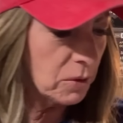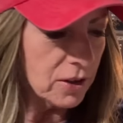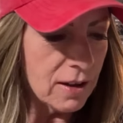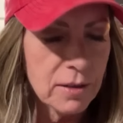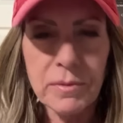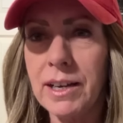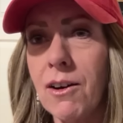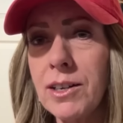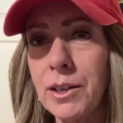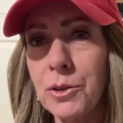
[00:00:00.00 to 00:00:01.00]
with all of them, they
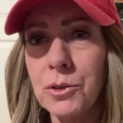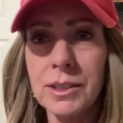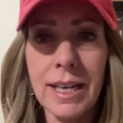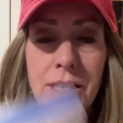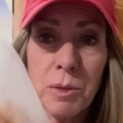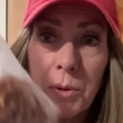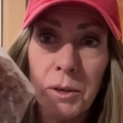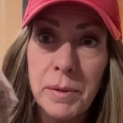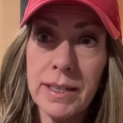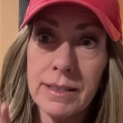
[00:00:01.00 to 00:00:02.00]
all get cold. I just put
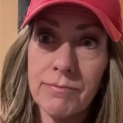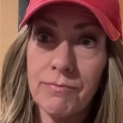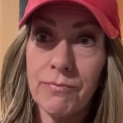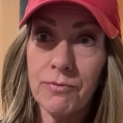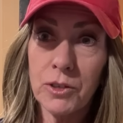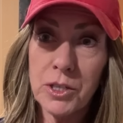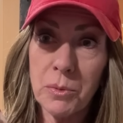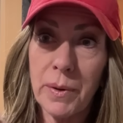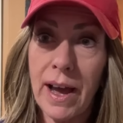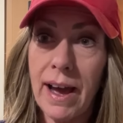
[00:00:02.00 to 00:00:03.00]
them in a
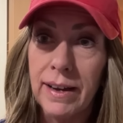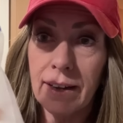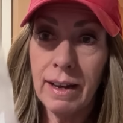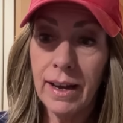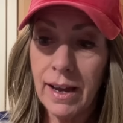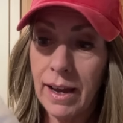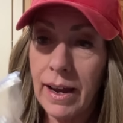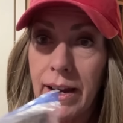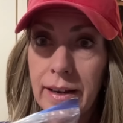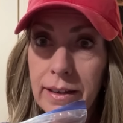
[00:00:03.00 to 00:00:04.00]
freezer bag
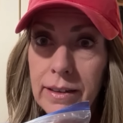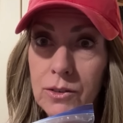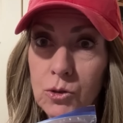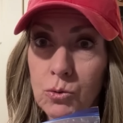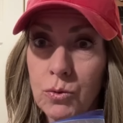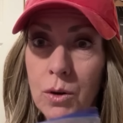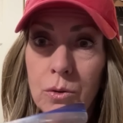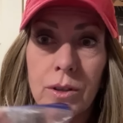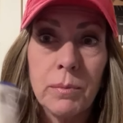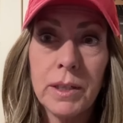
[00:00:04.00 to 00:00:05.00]
and
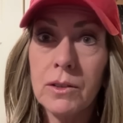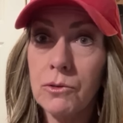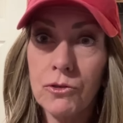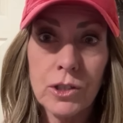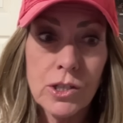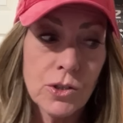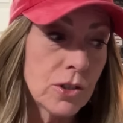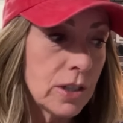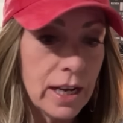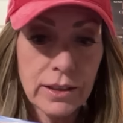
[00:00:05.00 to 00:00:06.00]
throw them in the
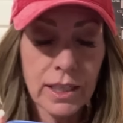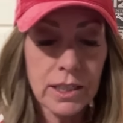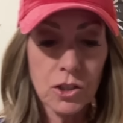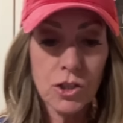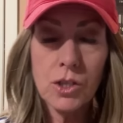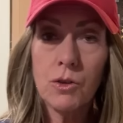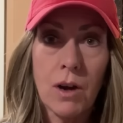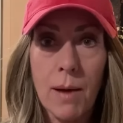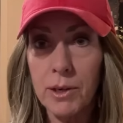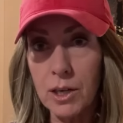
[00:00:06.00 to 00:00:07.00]
freezer, and then just
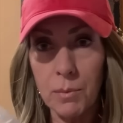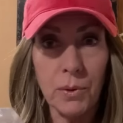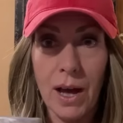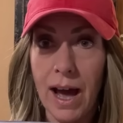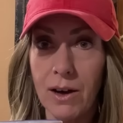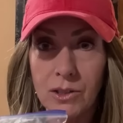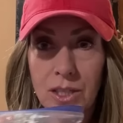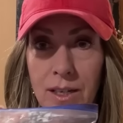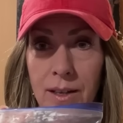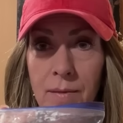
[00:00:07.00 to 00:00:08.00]
grab a couple out
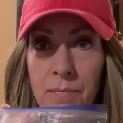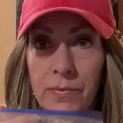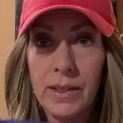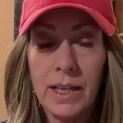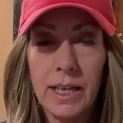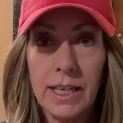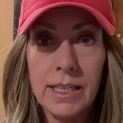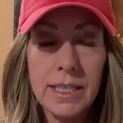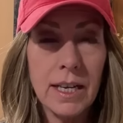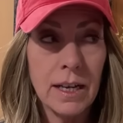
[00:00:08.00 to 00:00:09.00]

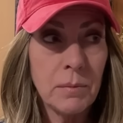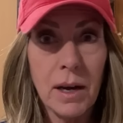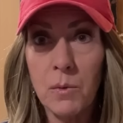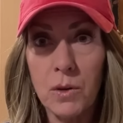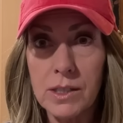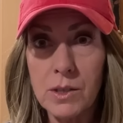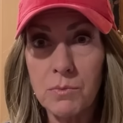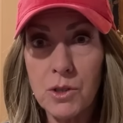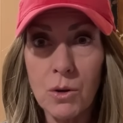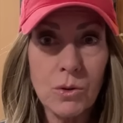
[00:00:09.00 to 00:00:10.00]
anytime I want
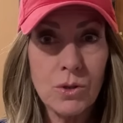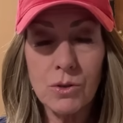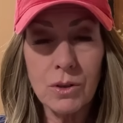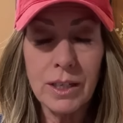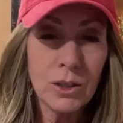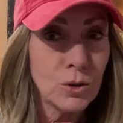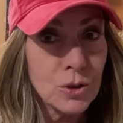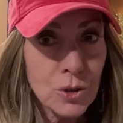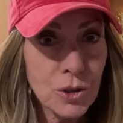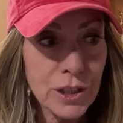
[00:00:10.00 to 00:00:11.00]
some toast or like a
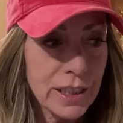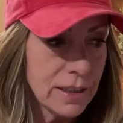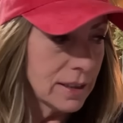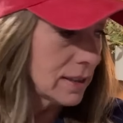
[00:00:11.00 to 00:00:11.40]
little treat,